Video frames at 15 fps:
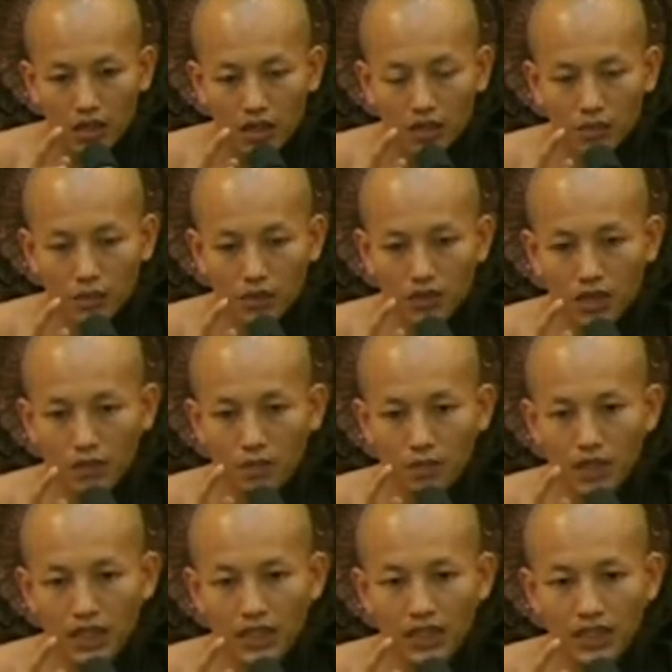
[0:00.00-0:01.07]
if you can
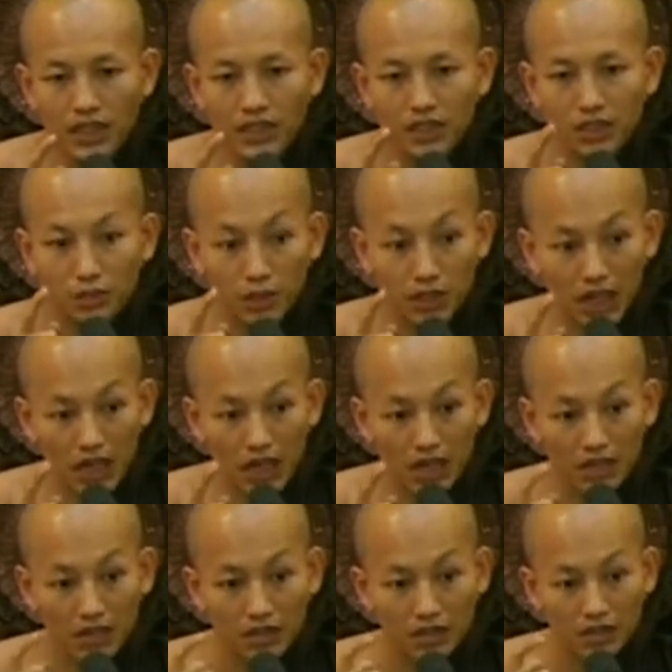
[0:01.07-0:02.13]
practice samatha
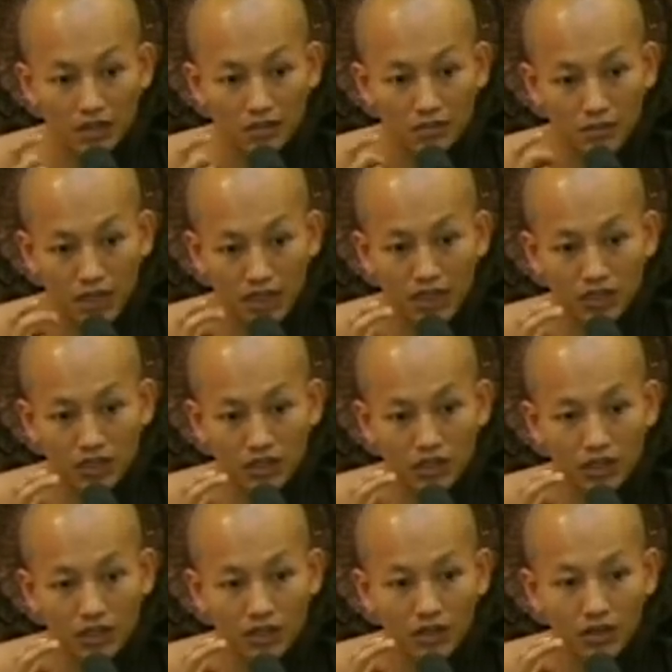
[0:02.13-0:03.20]

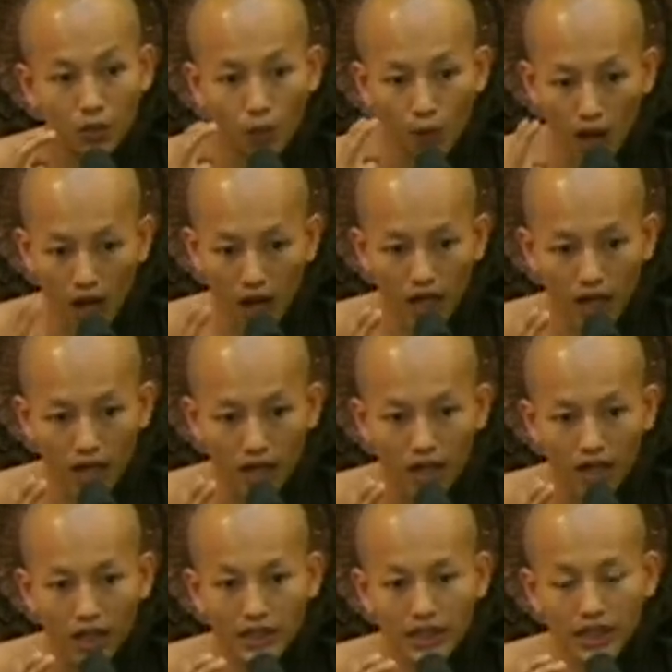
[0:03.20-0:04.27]
meditation well,
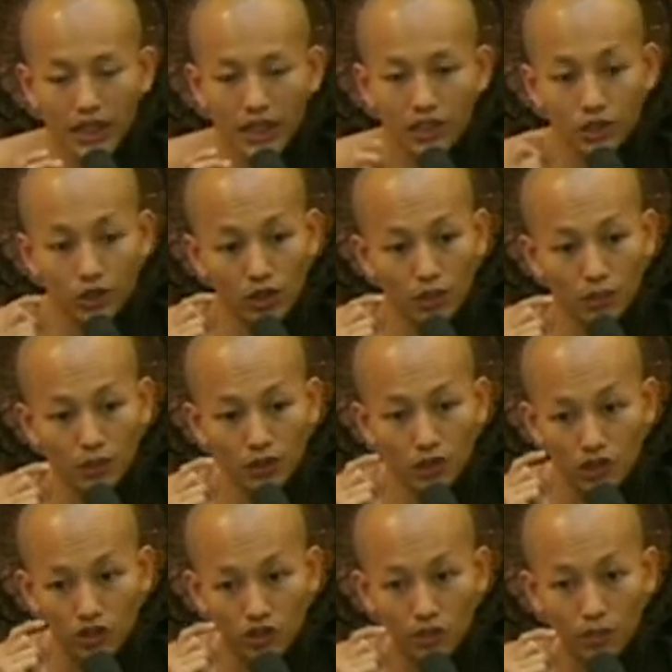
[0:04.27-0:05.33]
at that time, you can
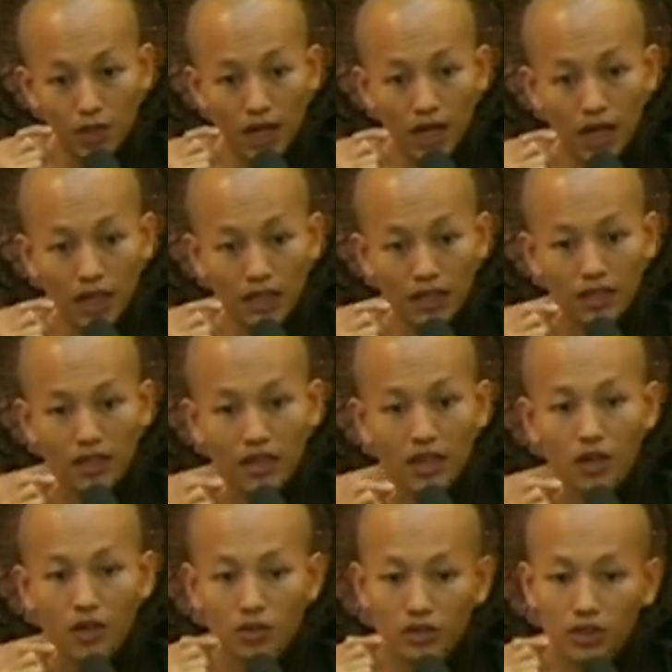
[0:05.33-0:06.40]
put your mind
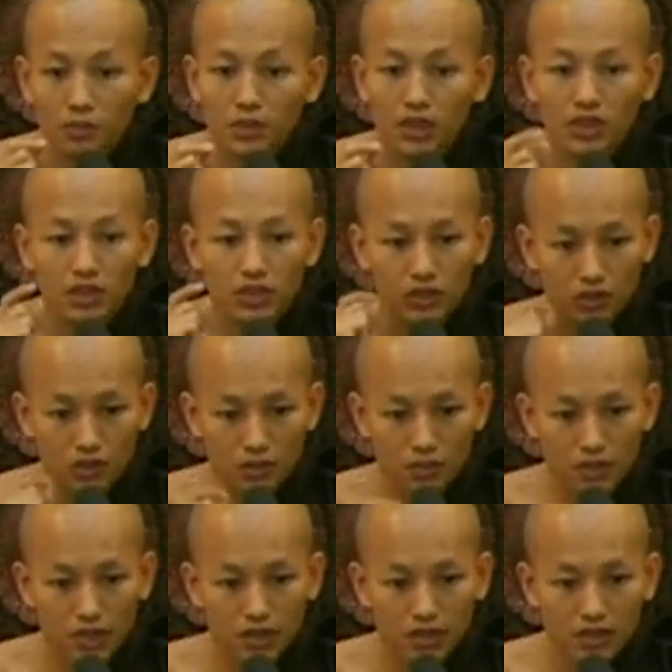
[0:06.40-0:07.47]
on the meditation
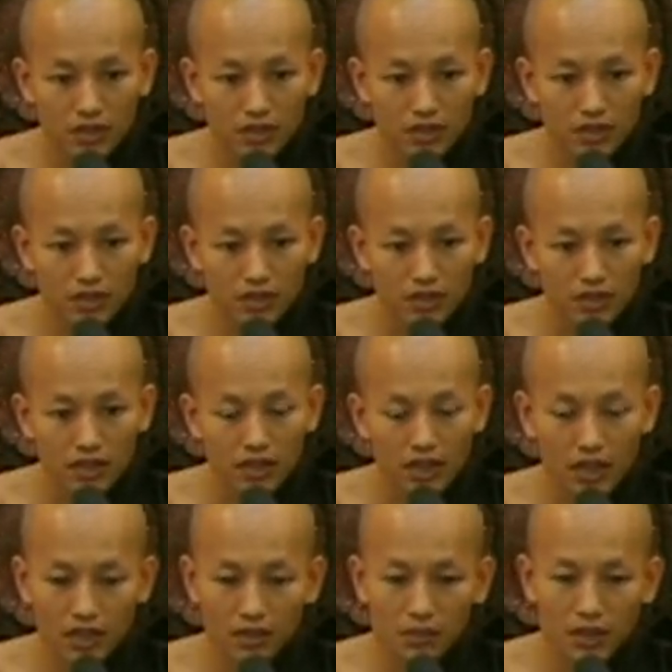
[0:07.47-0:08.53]
object.
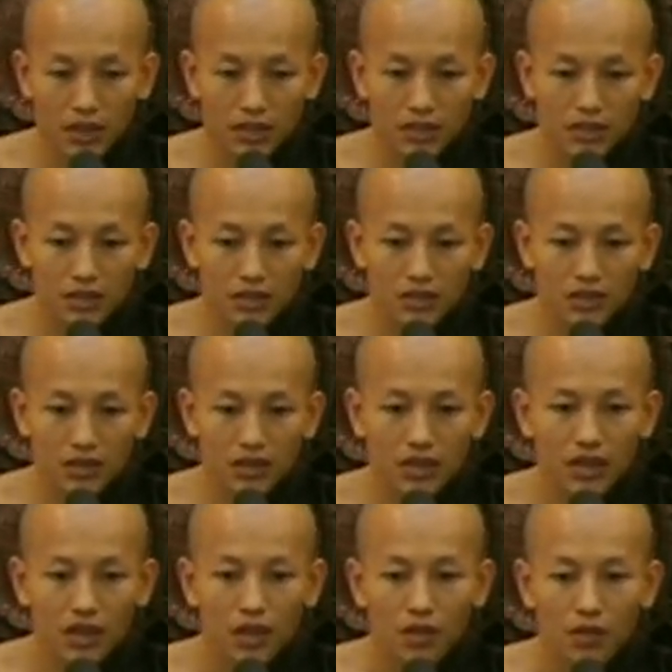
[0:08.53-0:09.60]
Anapanasati
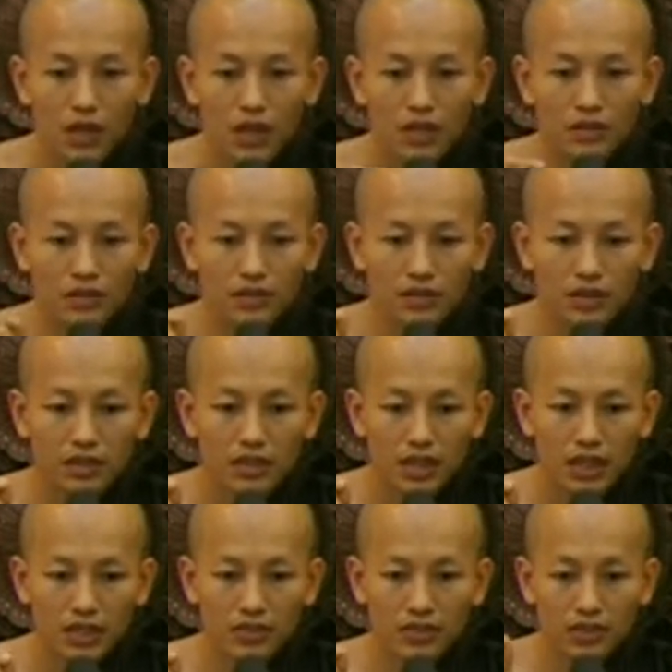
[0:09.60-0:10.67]
or one
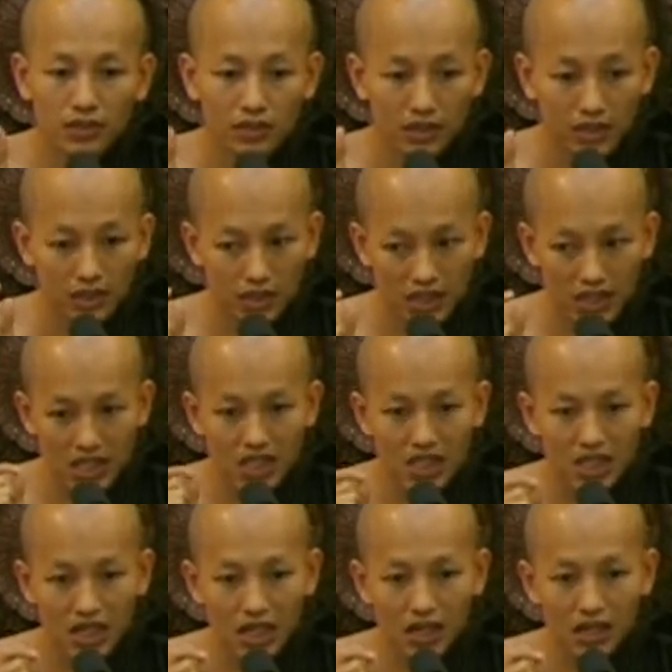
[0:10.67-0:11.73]
kind of
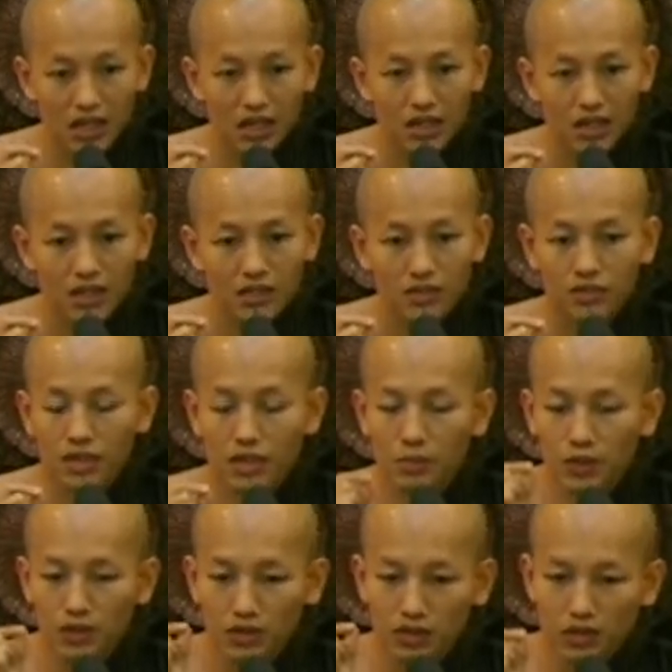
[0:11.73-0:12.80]
kasina. You can
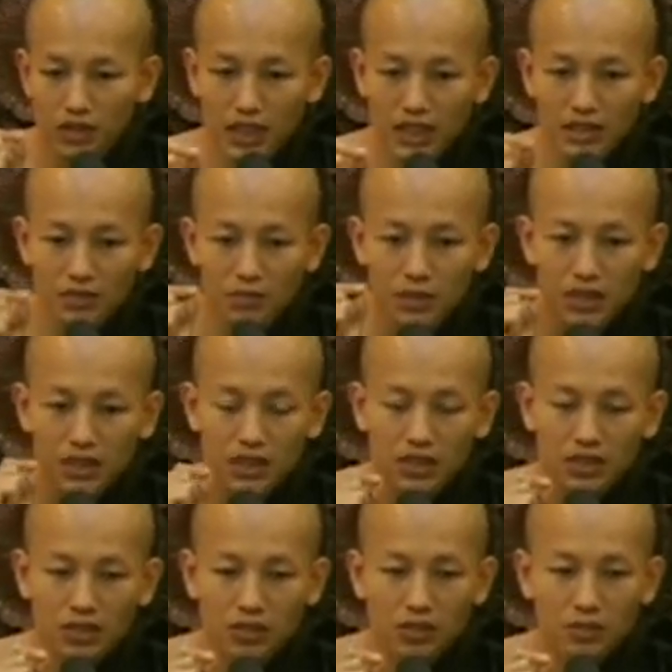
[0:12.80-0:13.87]
put on that
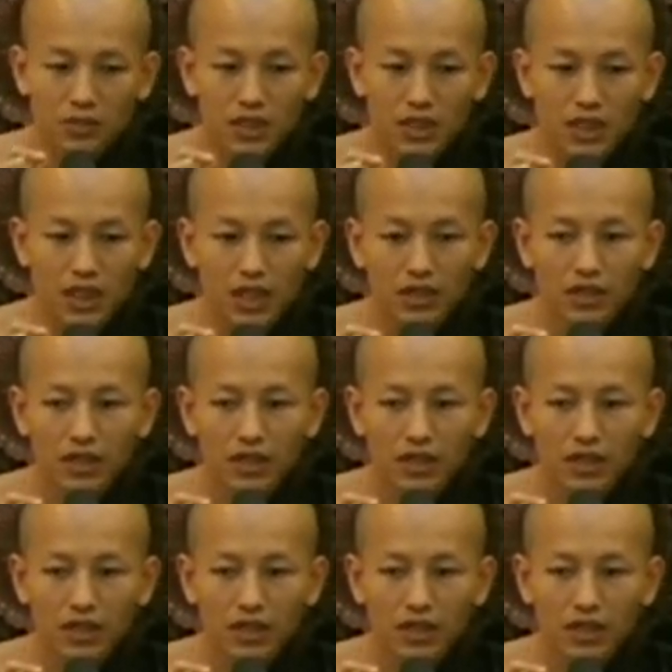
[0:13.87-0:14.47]
meditation object